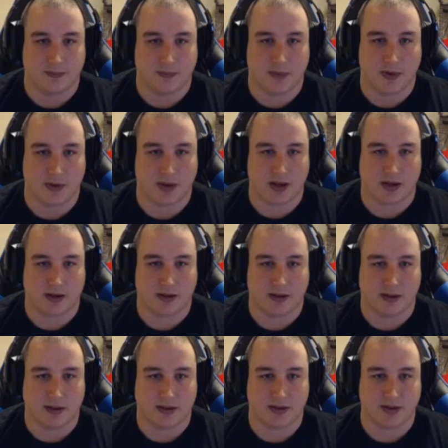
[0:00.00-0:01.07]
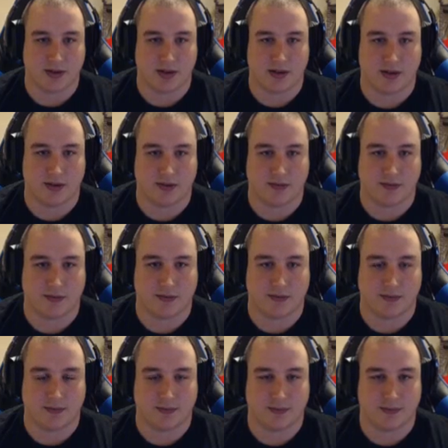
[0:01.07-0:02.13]
Okay, because you have,
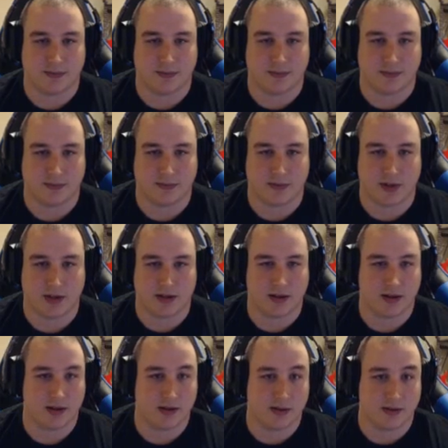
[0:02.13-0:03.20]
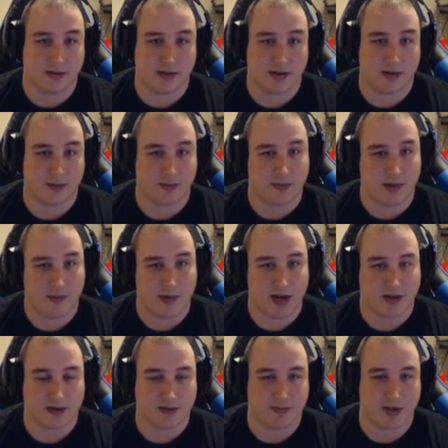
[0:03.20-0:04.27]
oh no, my
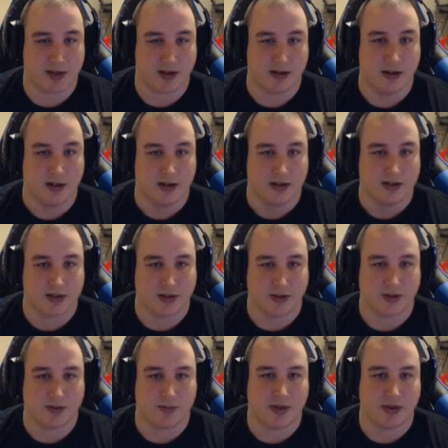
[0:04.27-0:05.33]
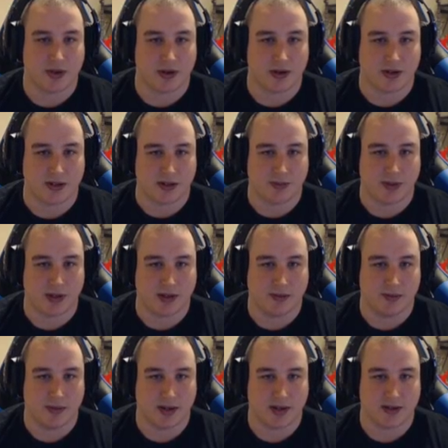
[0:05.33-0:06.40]
math is bad. So it'd be 30 DP
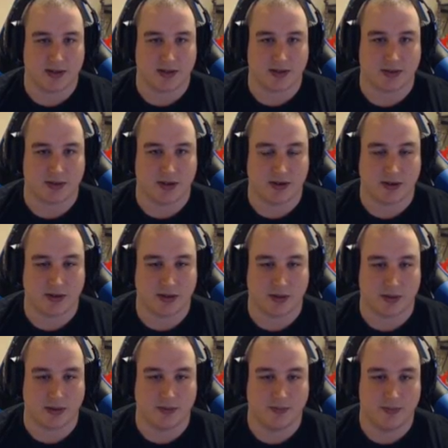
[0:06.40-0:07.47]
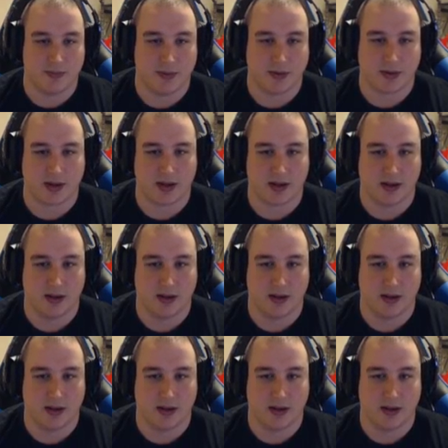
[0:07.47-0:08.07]
because it's 300 total. Okay,